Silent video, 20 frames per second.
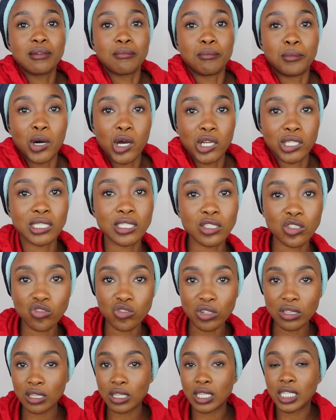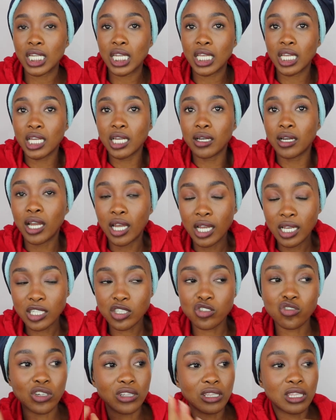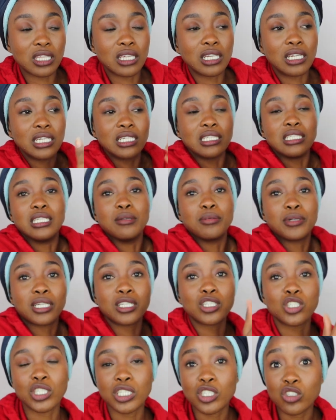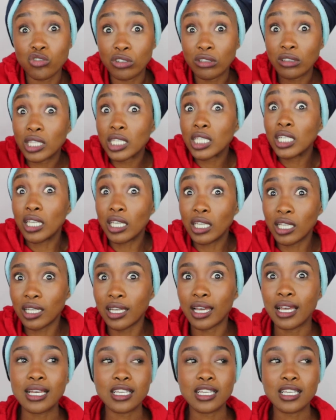mask, strengthening deep conditioner, strengthening,